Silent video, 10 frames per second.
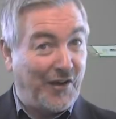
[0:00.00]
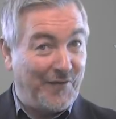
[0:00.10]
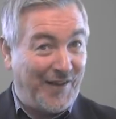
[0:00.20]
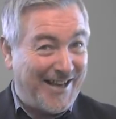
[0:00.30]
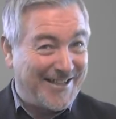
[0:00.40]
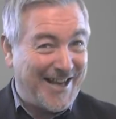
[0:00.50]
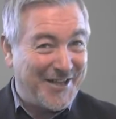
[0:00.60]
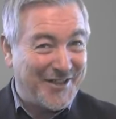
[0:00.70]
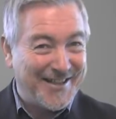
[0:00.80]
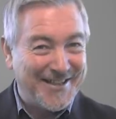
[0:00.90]

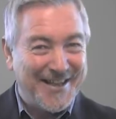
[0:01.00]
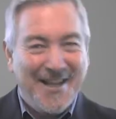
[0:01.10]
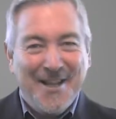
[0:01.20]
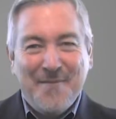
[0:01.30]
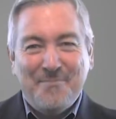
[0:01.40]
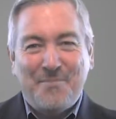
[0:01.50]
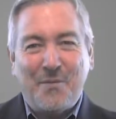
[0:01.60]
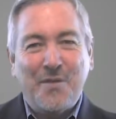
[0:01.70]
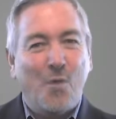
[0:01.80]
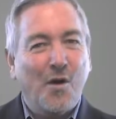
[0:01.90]
civilizations.
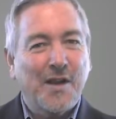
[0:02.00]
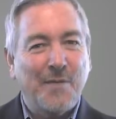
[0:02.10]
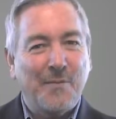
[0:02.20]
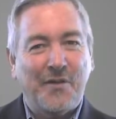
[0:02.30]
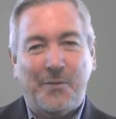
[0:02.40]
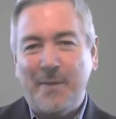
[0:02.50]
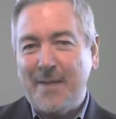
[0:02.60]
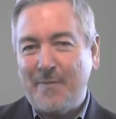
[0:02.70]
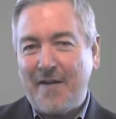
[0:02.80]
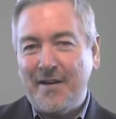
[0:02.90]
But with more commitments
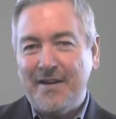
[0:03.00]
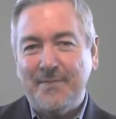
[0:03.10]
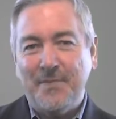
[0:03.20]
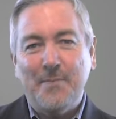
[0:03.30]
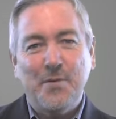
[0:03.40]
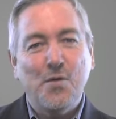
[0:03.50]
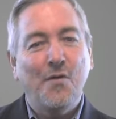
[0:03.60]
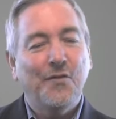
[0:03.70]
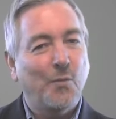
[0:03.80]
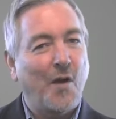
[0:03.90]
being married, it
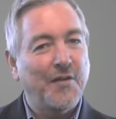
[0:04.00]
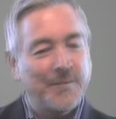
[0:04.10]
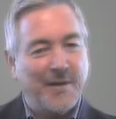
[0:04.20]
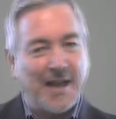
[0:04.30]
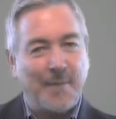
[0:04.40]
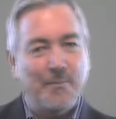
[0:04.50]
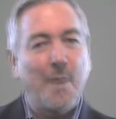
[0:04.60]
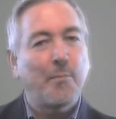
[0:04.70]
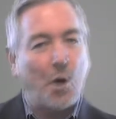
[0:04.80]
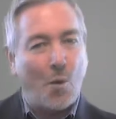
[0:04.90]
behooves one to
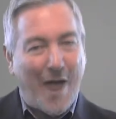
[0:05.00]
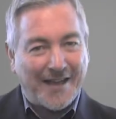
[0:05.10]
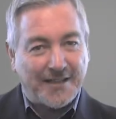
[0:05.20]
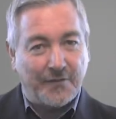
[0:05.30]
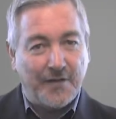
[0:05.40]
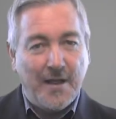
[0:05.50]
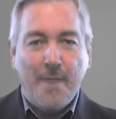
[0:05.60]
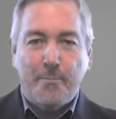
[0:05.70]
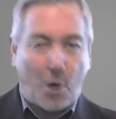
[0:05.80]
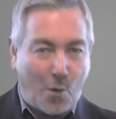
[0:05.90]
become proactive
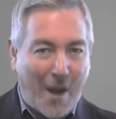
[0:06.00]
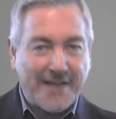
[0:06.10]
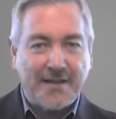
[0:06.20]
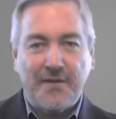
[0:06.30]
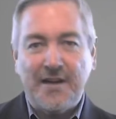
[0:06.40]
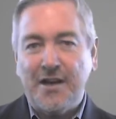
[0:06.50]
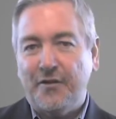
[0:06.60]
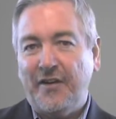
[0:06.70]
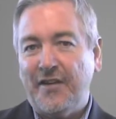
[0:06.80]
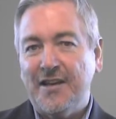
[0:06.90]
proactive in
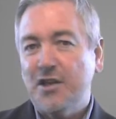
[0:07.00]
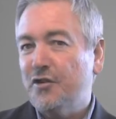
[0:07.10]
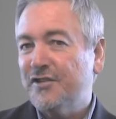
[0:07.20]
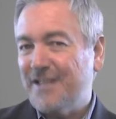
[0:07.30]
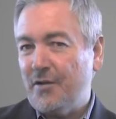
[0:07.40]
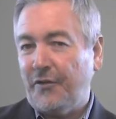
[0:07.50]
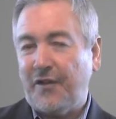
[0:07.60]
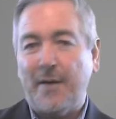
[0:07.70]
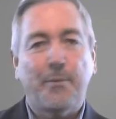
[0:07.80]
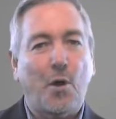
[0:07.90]
increasing your skill
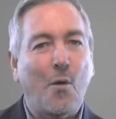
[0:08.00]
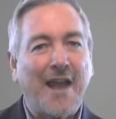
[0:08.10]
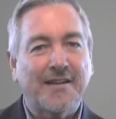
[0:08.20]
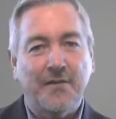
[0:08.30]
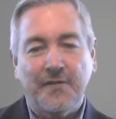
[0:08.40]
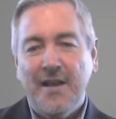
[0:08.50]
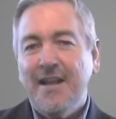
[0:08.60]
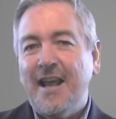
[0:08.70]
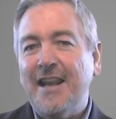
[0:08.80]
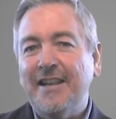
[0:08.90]
set, proactive
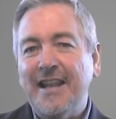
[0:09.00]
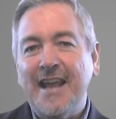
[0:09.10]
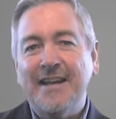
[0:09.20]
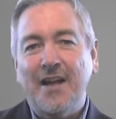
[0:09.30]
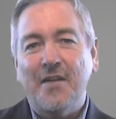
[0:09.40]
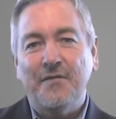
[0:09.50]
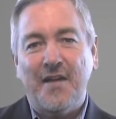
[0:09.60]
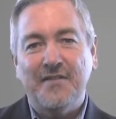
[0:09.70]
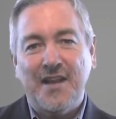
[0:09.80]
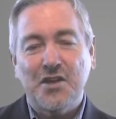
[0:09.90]
in laying down
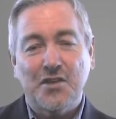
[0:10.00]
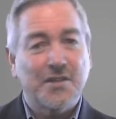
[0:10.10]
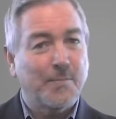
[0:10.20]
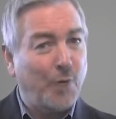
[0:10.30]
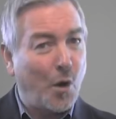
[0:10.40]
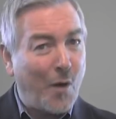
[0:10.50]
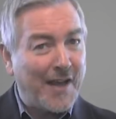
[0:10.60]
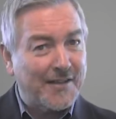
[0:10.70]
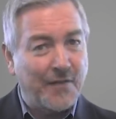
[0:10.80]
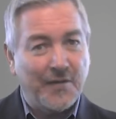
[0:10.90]
foundations,
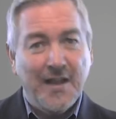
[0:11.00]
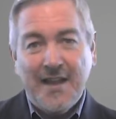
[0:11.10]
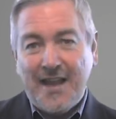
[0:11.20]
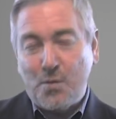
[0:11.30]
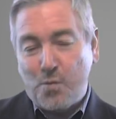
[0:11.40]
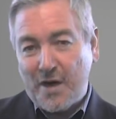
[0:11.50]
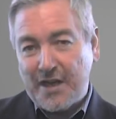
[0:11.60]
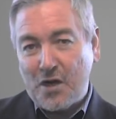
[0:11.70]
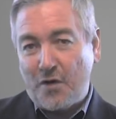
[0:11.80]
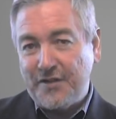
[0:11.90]
proactive in
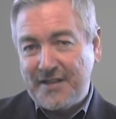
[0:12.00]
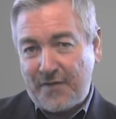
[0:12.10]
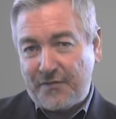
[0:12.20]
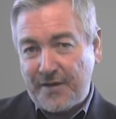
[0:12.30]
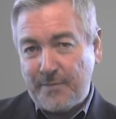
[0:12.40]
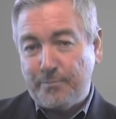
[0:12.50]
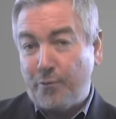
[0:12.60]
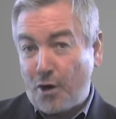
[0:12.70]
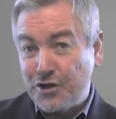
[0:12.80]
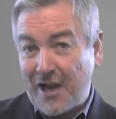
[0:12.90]
working on different
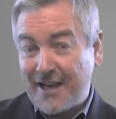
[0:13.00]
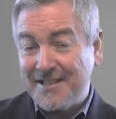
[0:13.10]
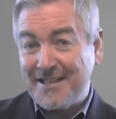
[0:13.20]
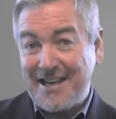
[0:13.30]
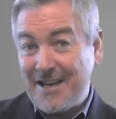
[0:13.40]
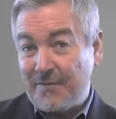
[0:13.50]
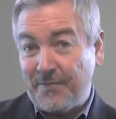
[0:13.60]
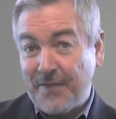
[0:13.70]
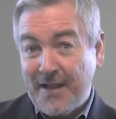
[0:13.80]
projects, even.